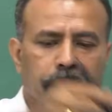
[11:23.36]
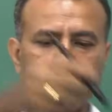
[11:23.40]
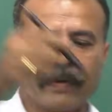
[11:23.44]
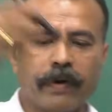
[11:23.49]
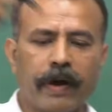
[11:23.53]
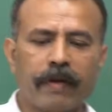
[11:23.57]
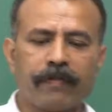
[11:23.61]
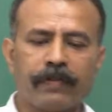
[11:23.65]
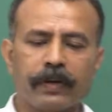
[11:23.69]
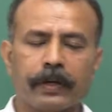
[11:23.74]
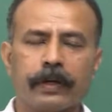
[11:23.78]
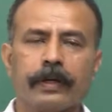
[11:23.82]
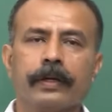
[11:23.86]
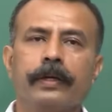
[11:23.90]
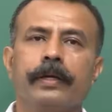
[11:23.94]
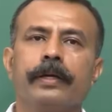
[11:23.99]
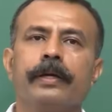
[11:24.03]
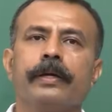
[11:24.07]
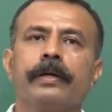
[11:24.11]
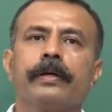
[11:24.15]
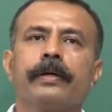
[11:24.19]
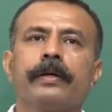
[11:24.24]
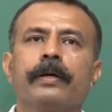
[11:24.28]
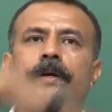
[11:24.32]

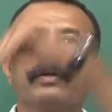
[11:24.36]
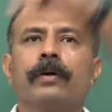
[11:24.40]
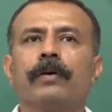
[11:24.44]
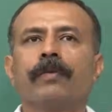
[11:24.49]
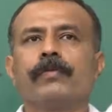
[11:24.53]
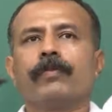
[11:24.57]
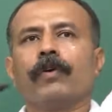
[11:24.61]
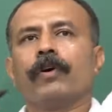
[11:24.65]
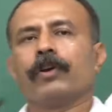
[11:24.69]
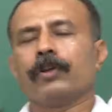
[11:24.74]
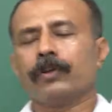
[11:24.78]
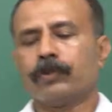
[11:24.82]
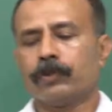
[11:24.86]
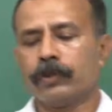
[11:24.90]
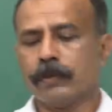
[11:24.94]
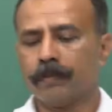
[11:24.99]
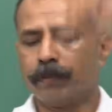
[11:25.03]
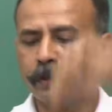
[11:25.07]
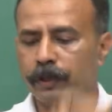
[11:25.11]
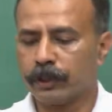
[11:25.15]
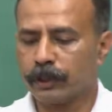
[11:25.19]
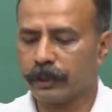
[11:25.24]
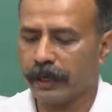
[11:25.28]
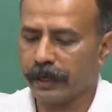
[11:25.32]
graphically for you to
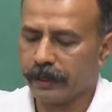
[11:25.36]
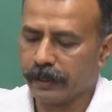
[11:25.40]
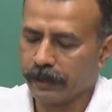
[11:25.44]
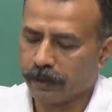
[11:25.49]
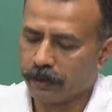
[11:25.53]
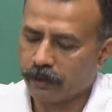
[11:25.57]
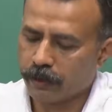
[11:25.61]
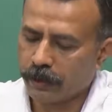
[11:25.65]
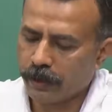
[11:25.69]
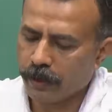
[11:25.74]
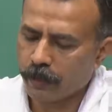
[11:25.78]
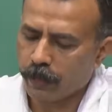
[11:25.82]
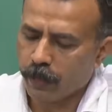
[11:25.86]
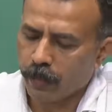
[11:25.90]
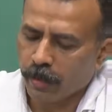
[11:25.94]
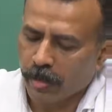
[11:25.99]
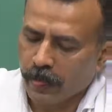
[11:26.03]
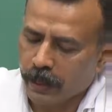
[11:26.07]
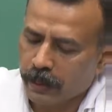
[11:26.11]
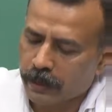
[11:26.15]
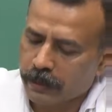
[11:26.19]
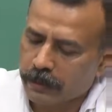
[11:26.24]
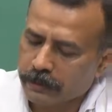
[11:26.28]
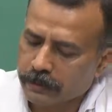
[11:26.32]
appreciate it. Okay?
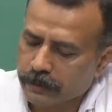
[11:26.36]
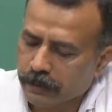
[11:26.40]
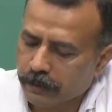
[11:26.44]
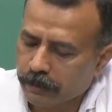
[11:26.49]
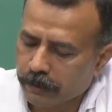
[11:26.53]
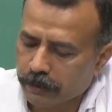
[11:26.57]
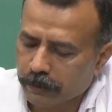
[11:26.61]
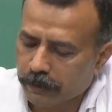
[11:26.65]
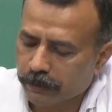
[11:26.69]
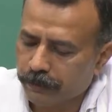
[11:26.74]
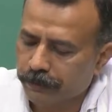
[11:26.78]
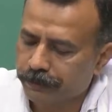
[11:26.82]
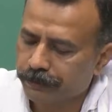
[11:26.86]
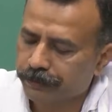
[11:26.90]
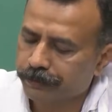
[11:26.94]
So,